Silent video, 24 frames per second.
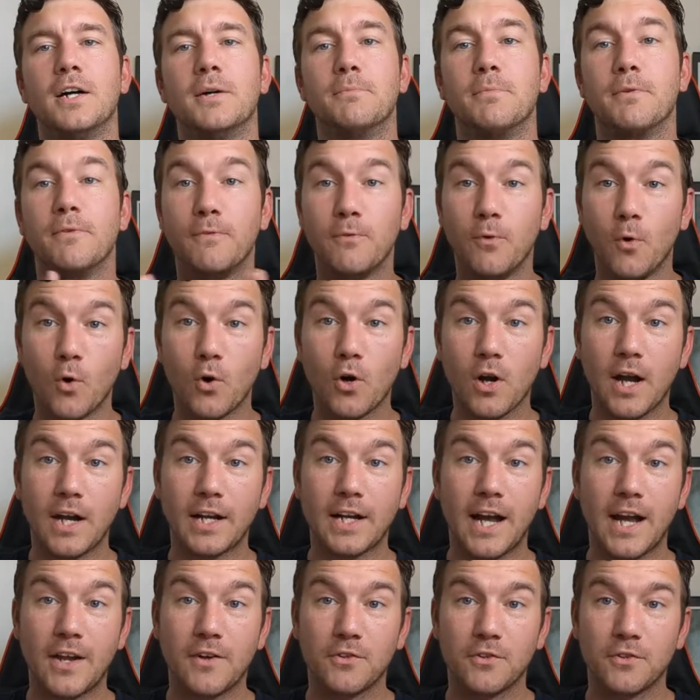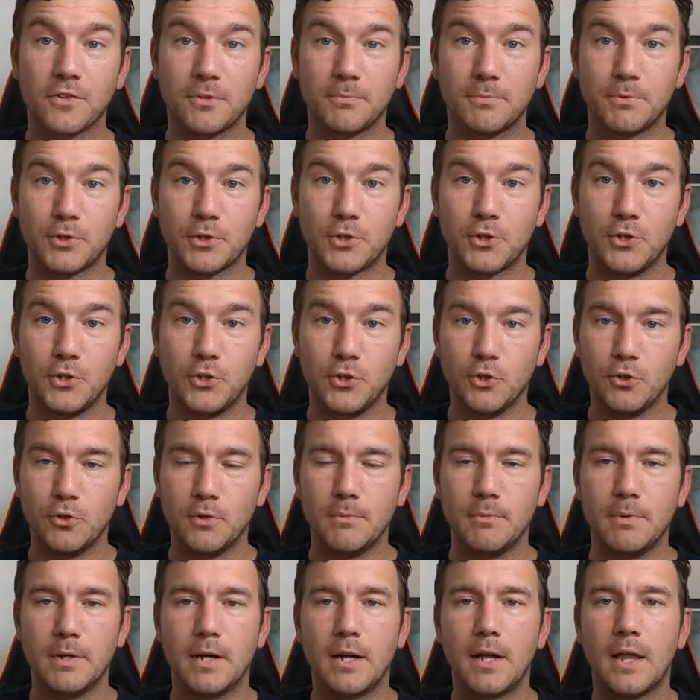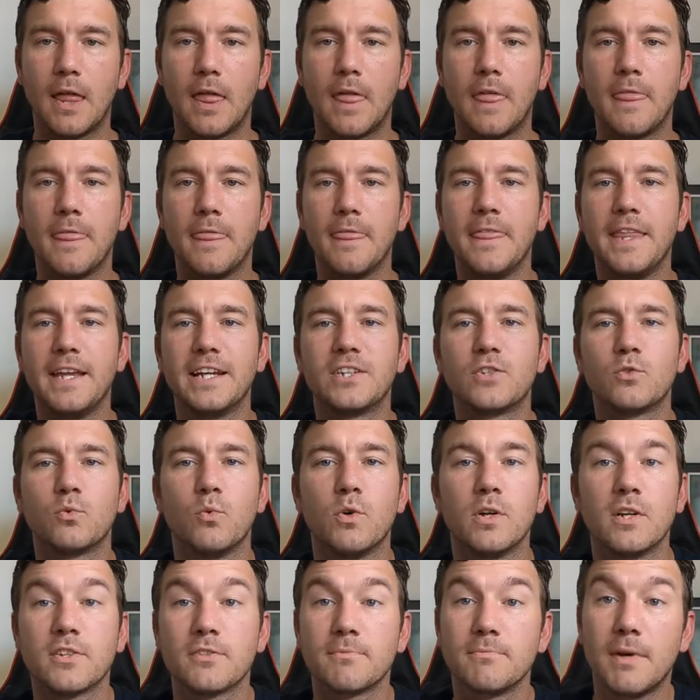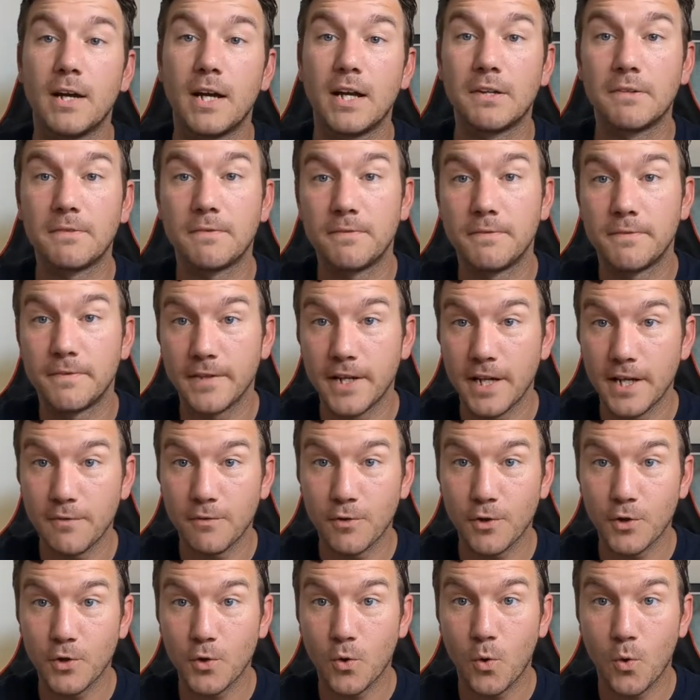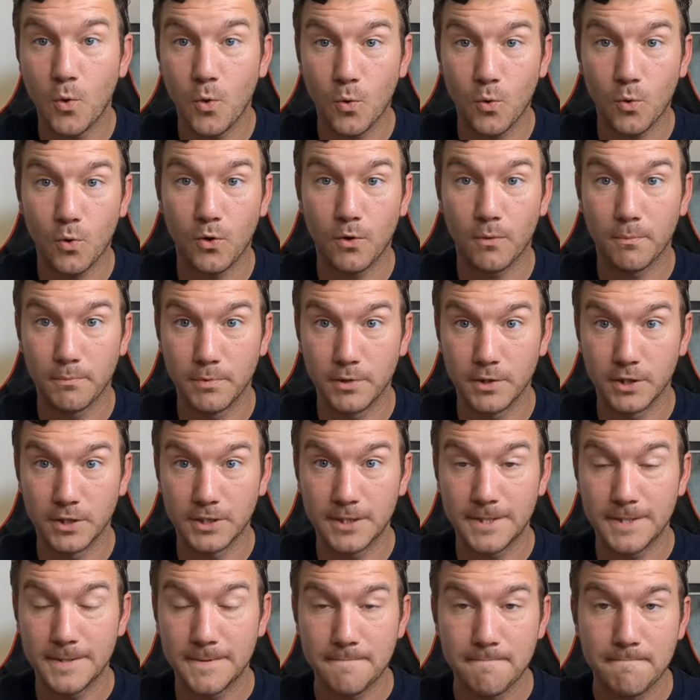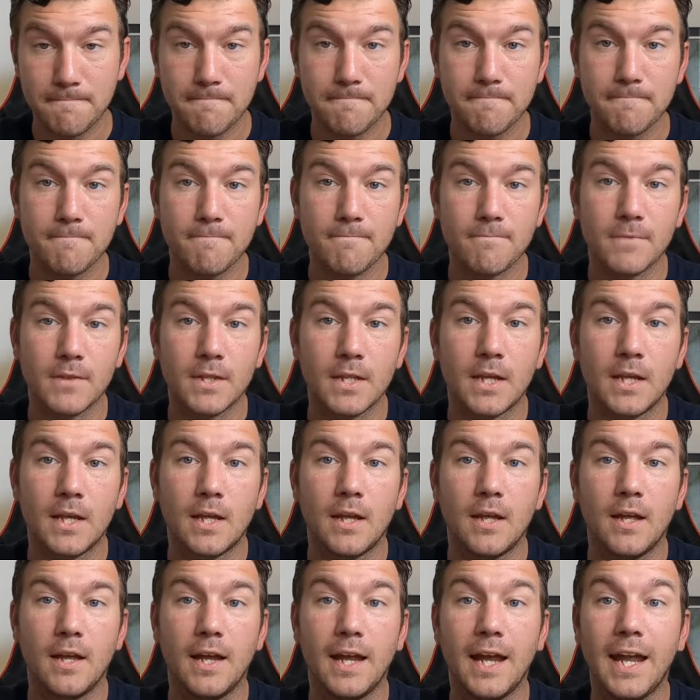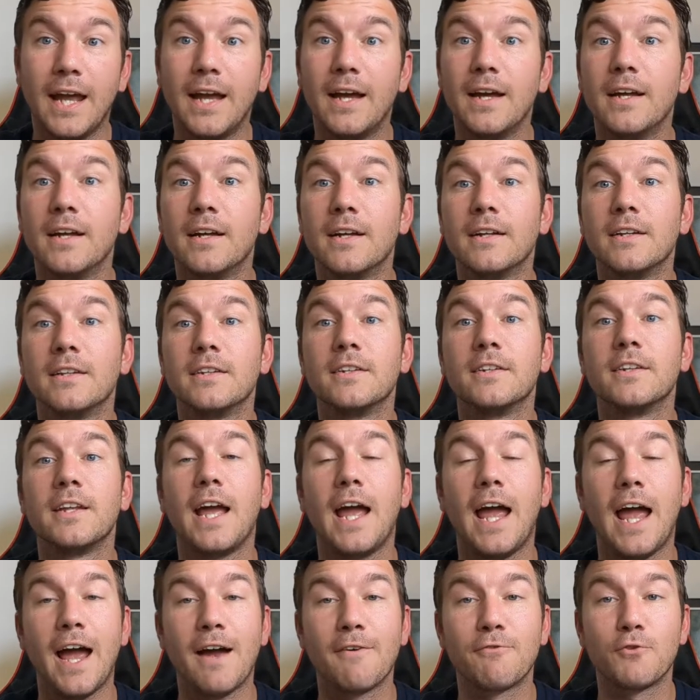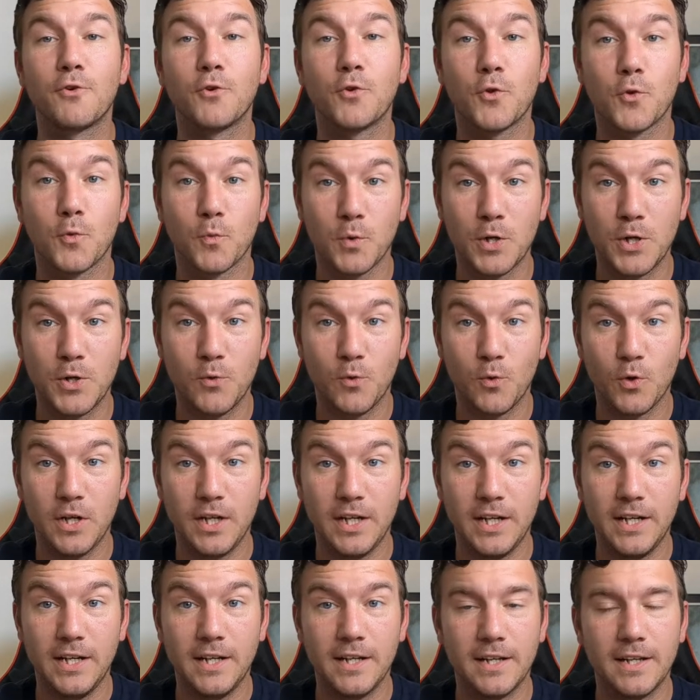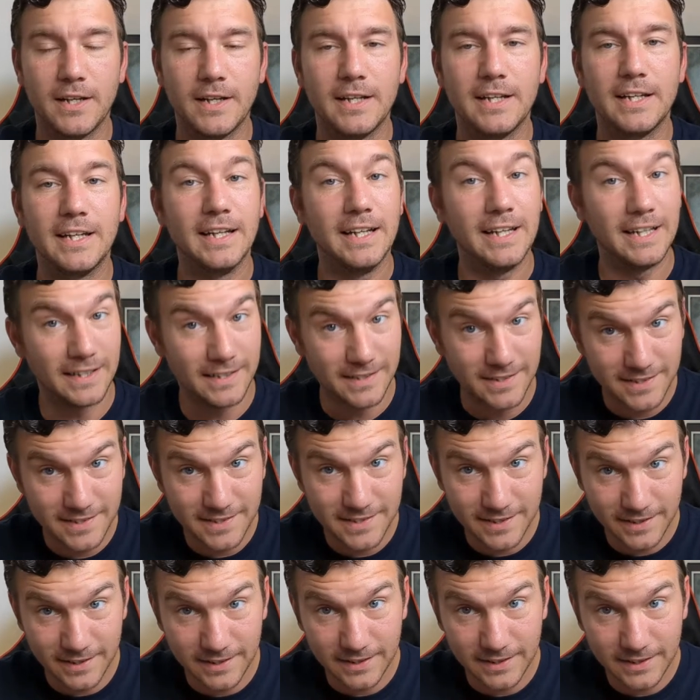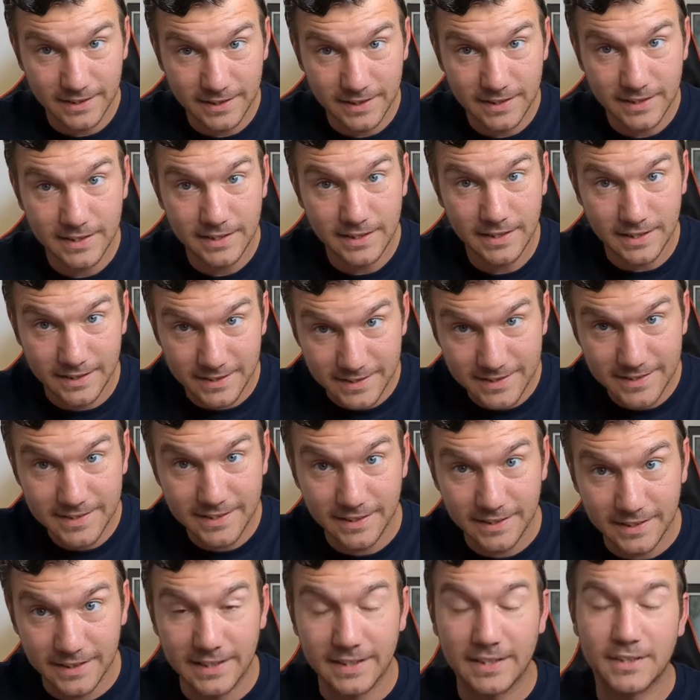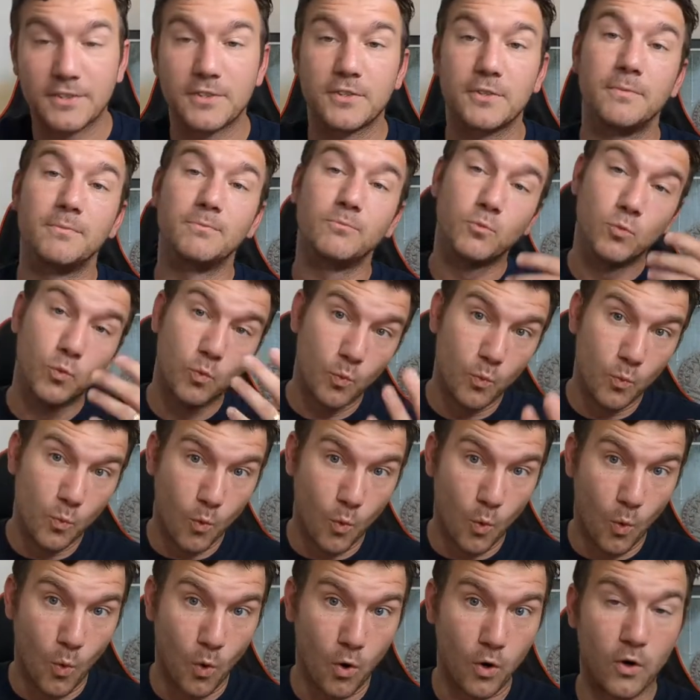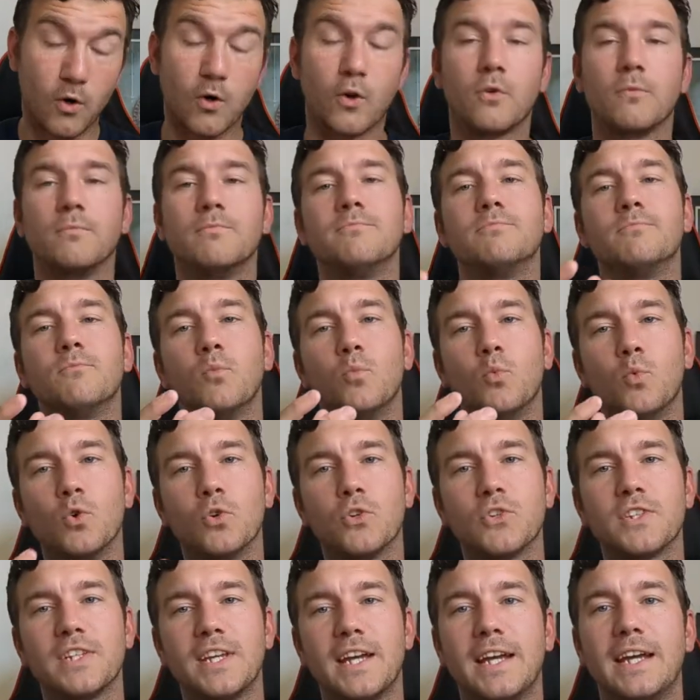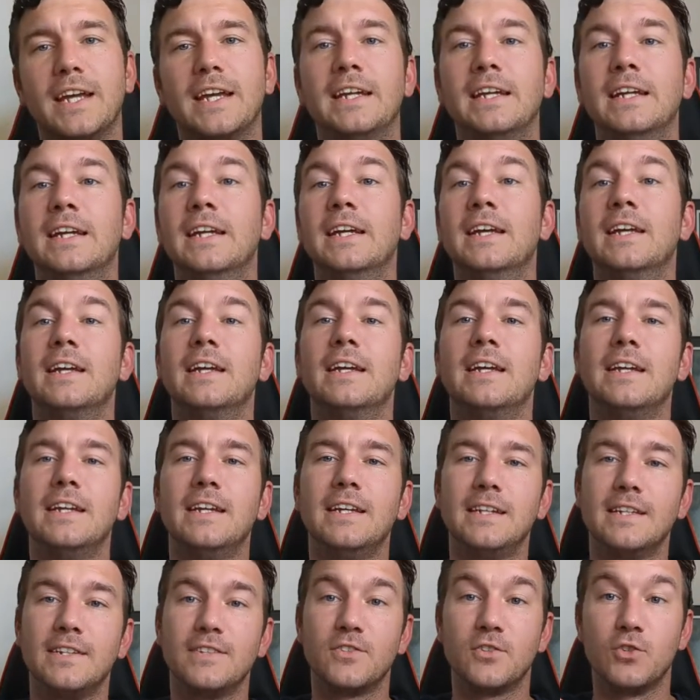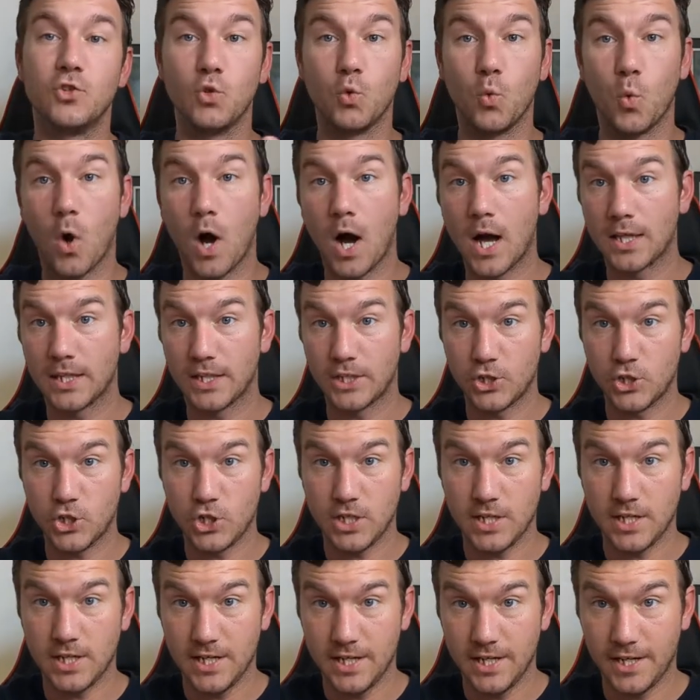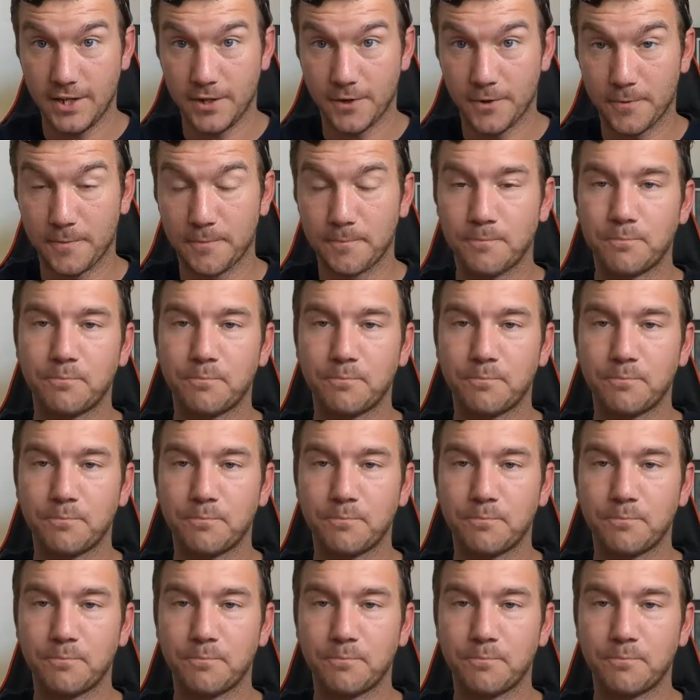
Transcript: Before I got onto BookTube, this was my favorite horror book, and after the reread, it still is, or we'll say his duology here.